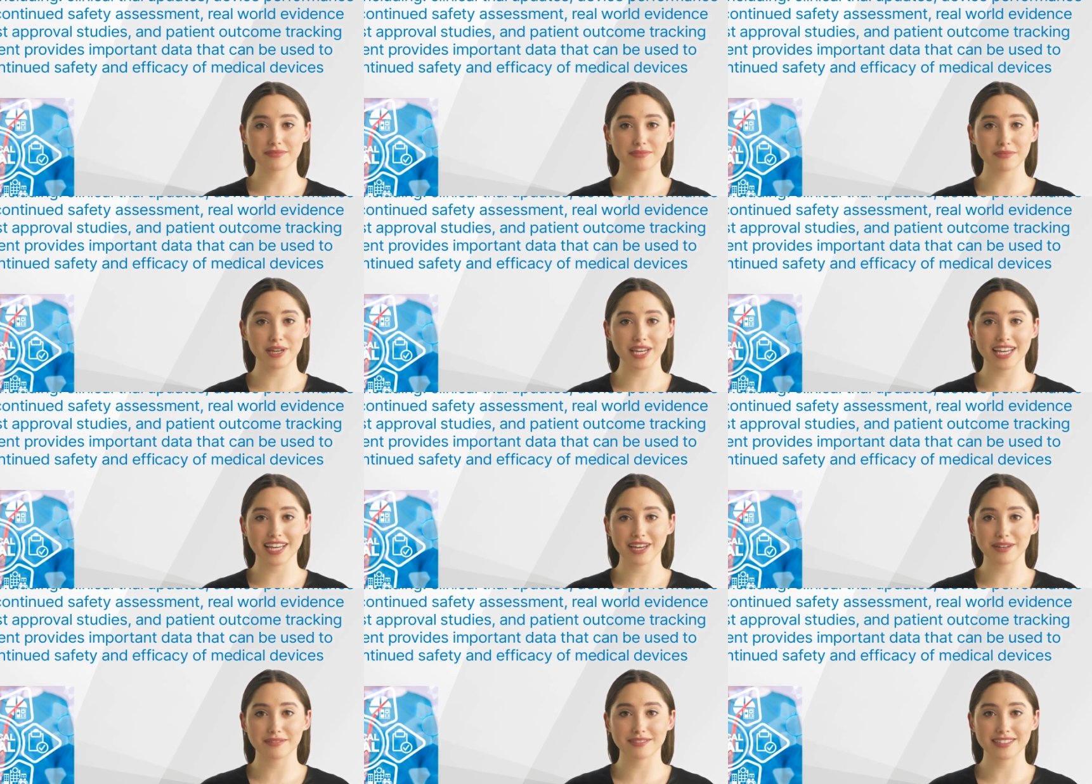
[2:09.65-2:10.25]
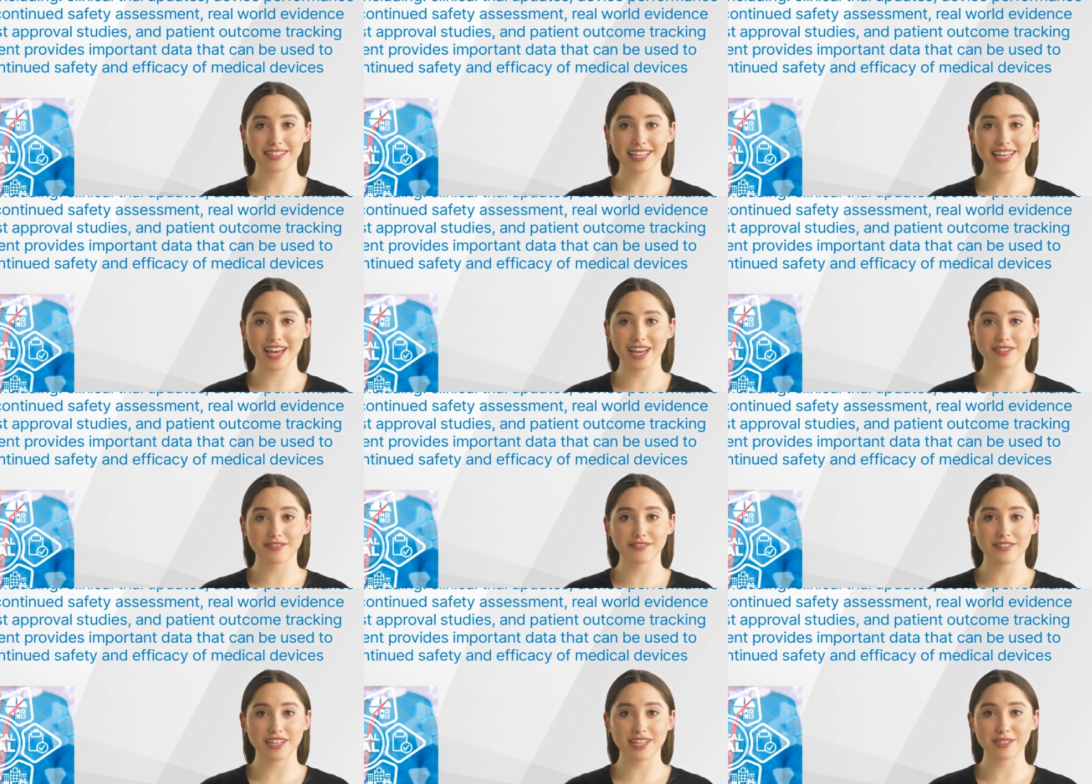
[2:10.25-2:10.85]
P M C
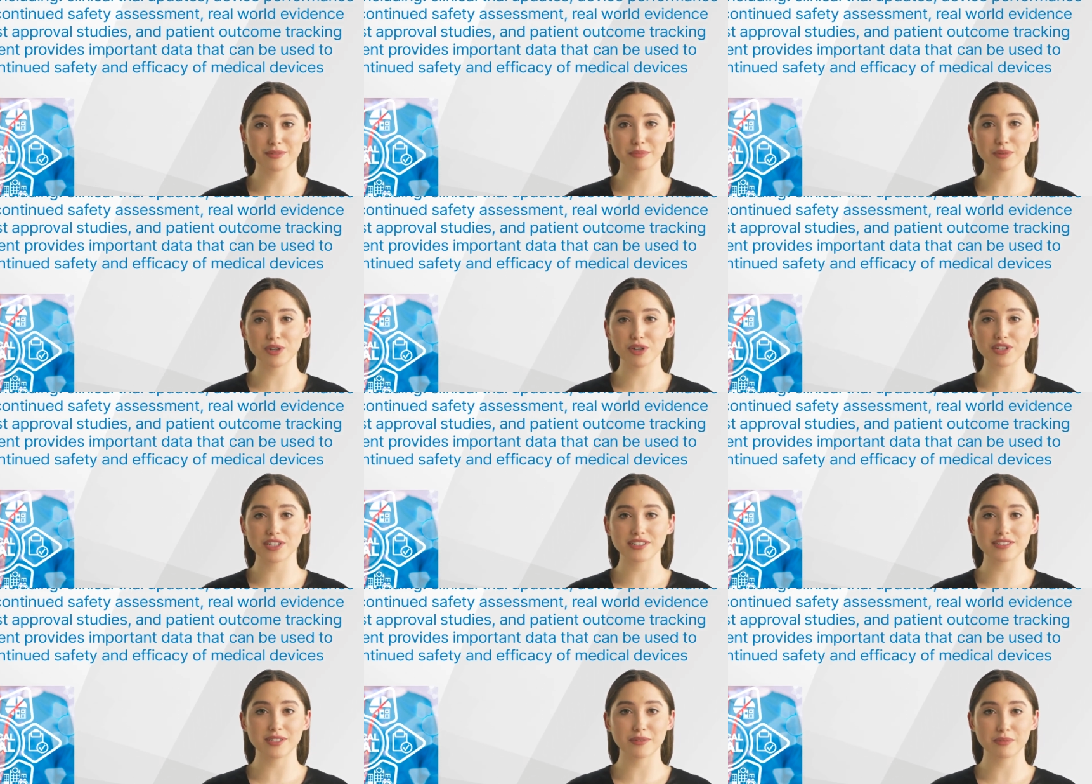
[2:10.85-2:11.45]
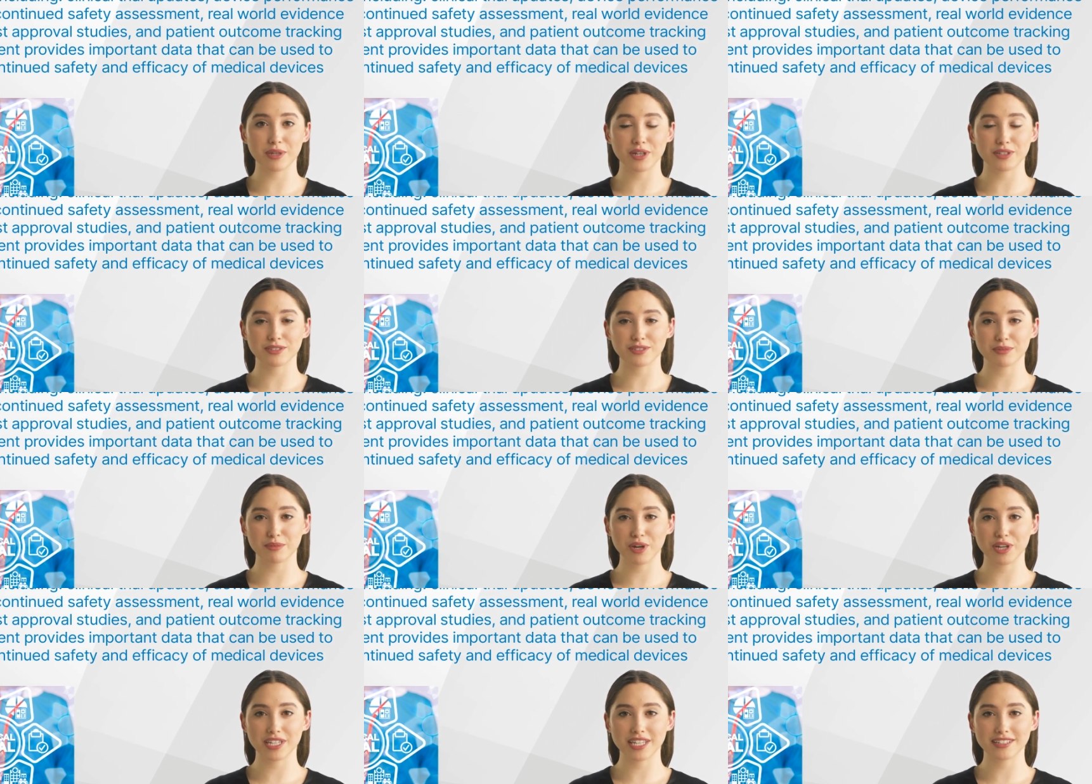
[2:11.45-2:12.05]
F is part of the
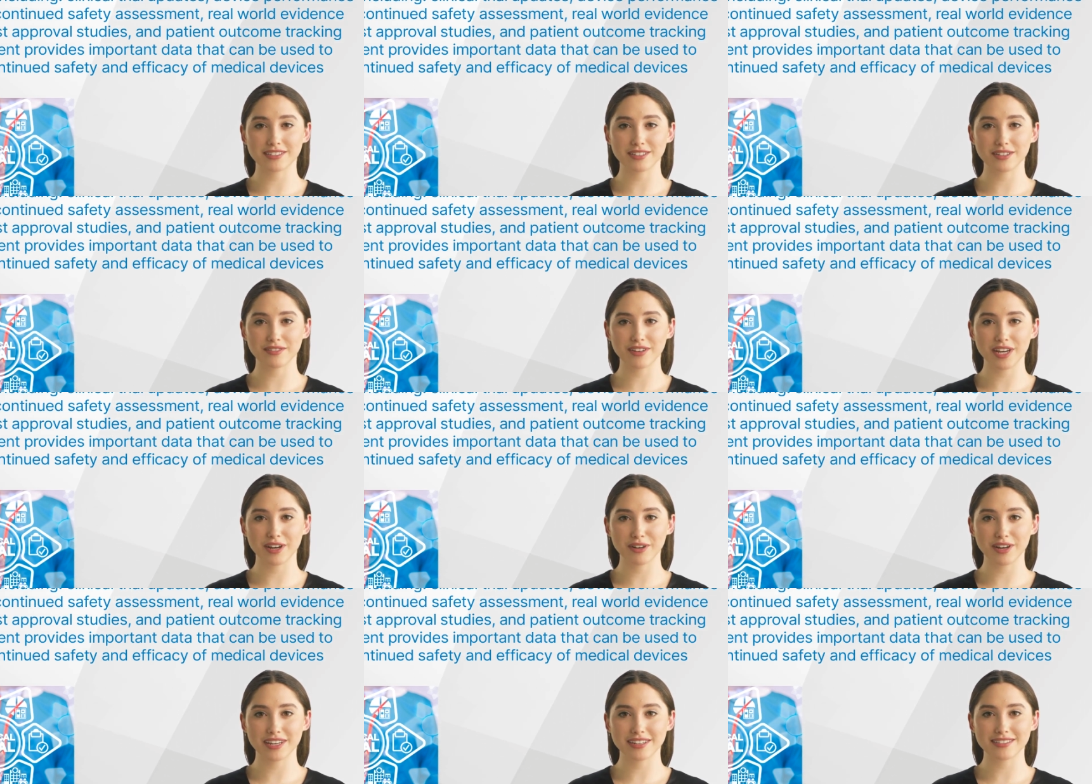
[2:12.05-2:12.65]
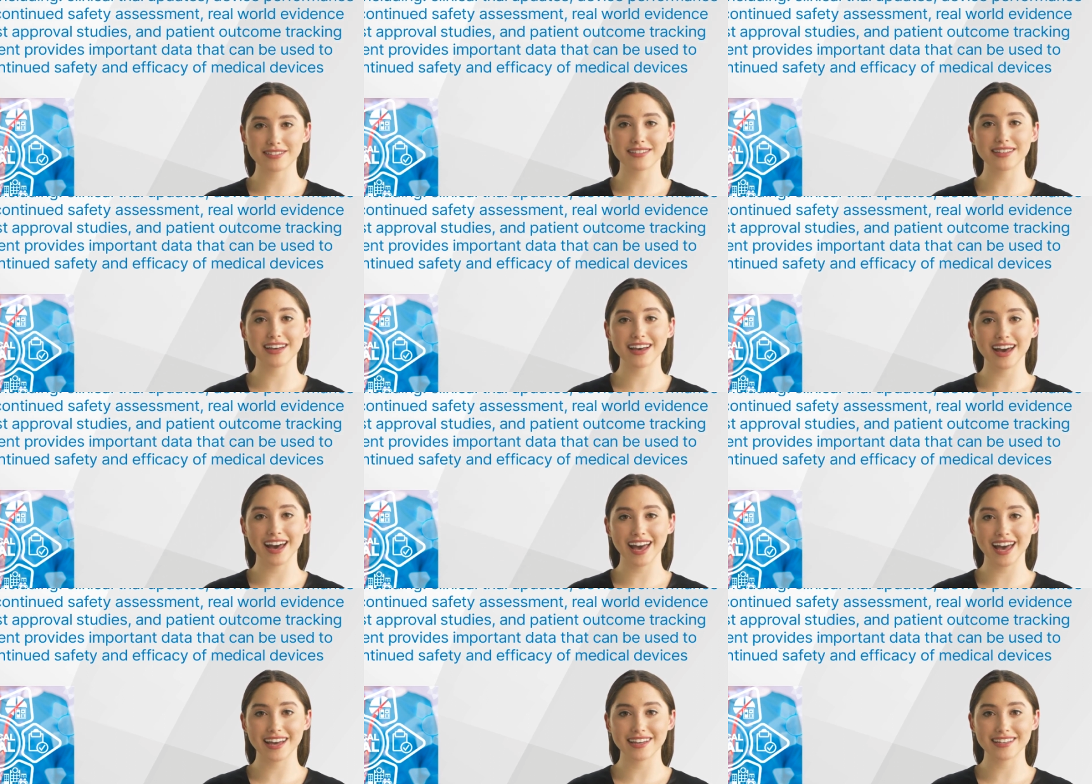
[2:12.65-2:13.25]
post-market surveillance
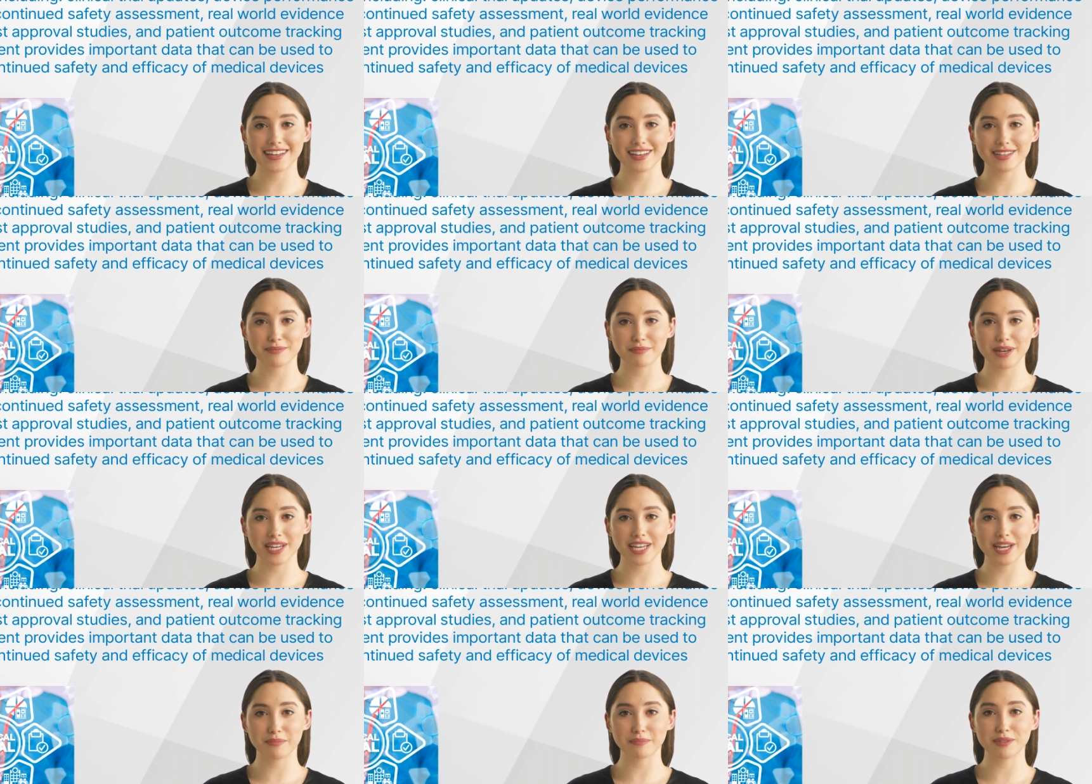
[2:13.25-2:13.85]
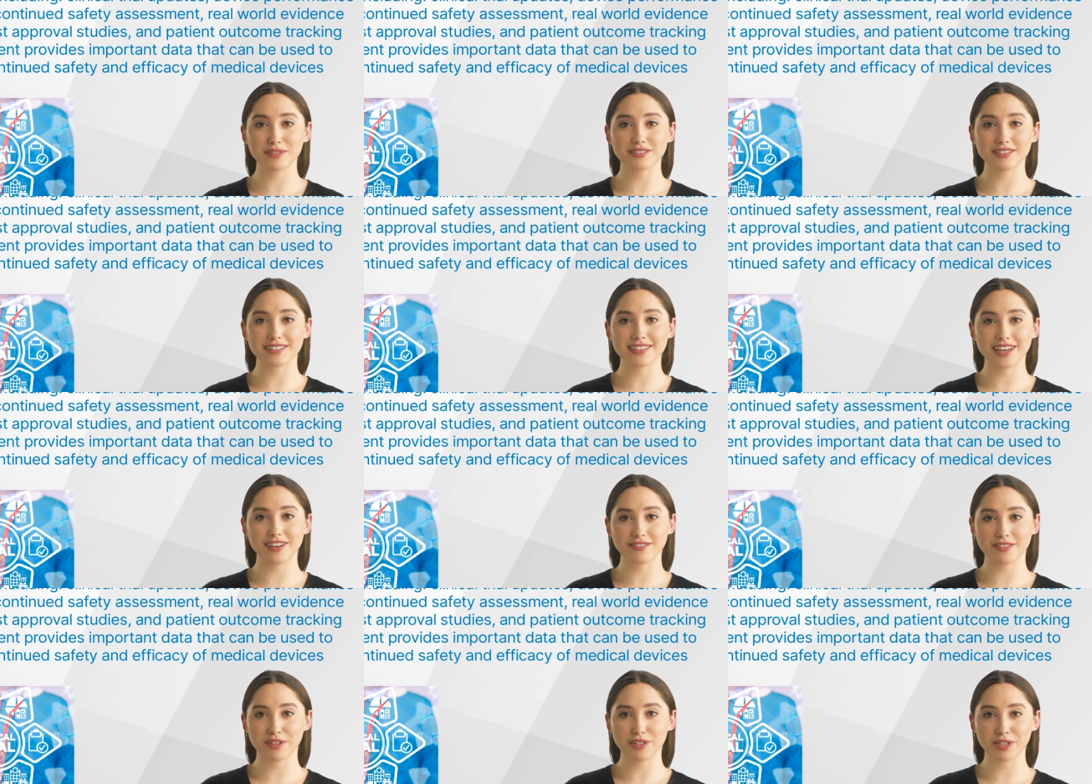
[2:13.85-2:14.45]
and is made up of
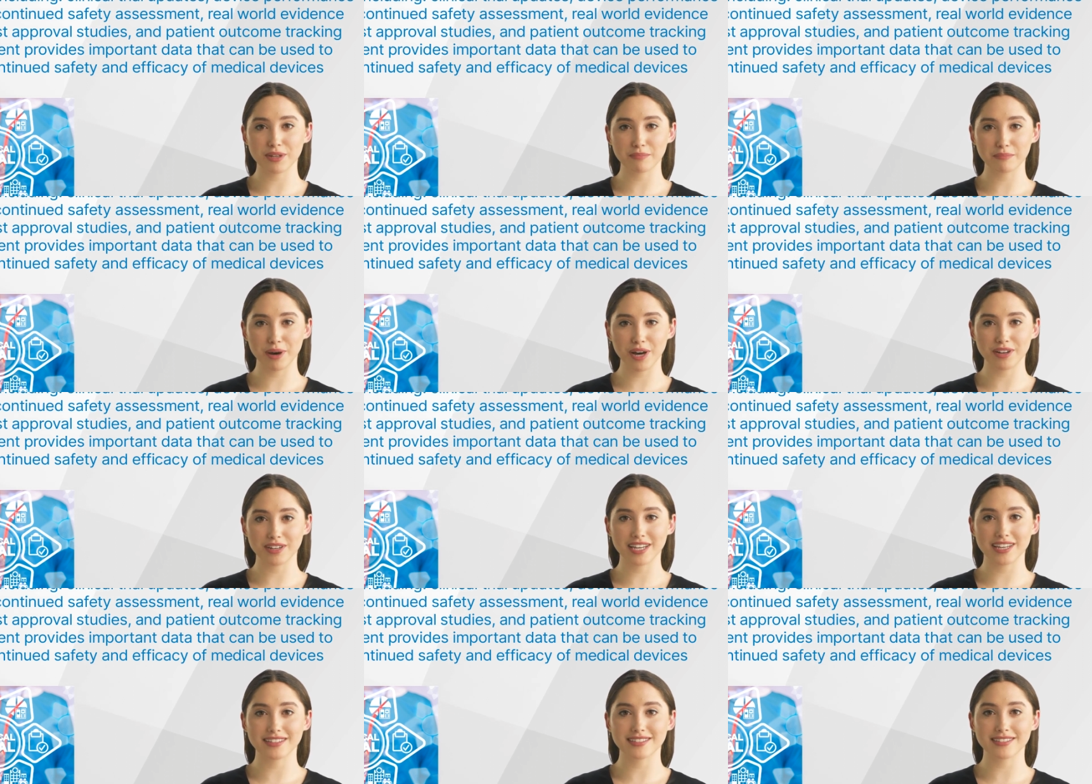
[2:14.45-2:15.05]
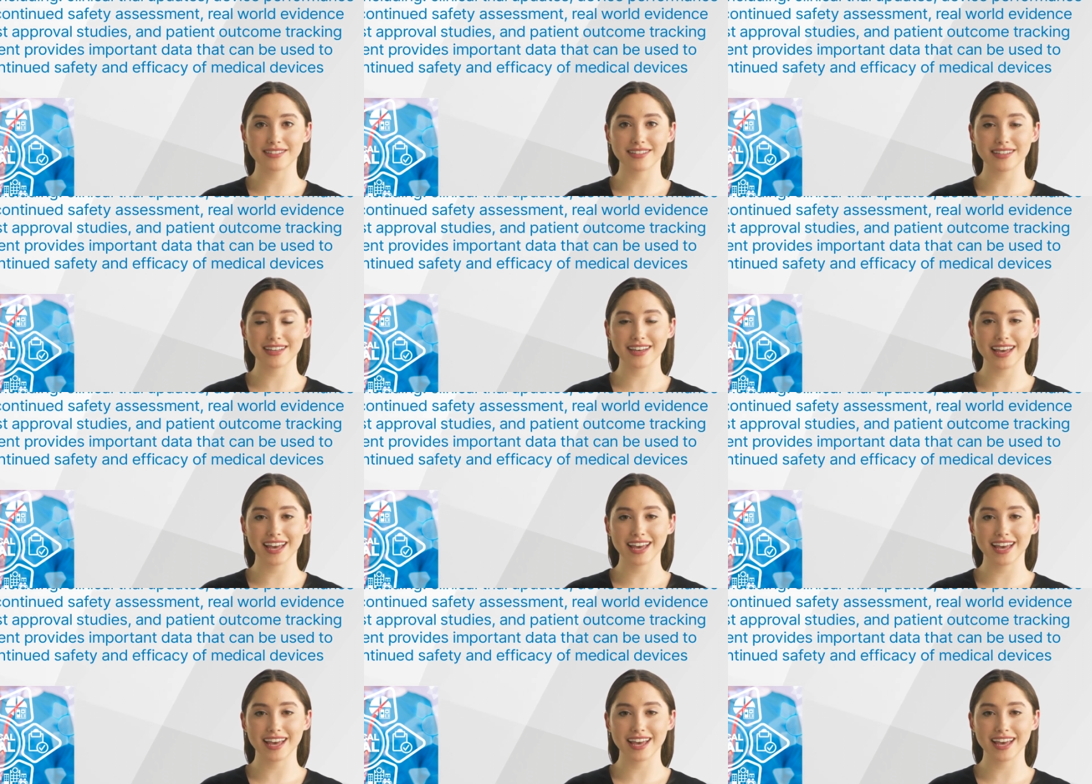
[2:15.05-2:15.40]
several components,